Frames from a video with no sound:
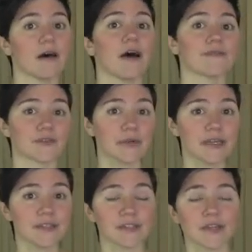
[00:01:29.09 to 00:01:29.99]
after
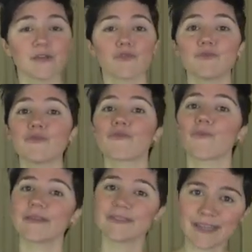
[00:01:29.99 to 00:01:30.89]
which we'll move
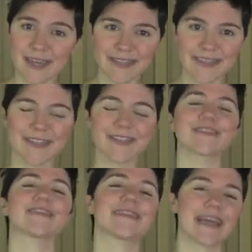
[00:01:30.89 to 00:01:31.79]
once again
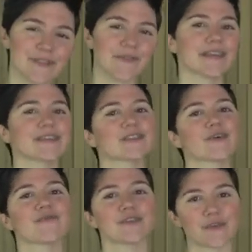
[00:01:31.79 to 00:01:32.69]
to the next phases
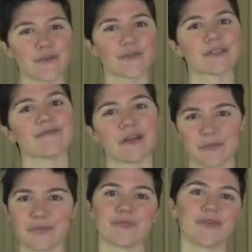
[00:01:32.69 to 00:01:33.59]
of the software
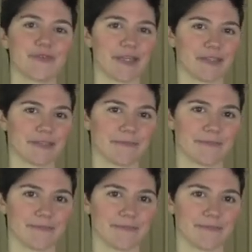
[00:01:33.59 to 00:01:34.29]
development process.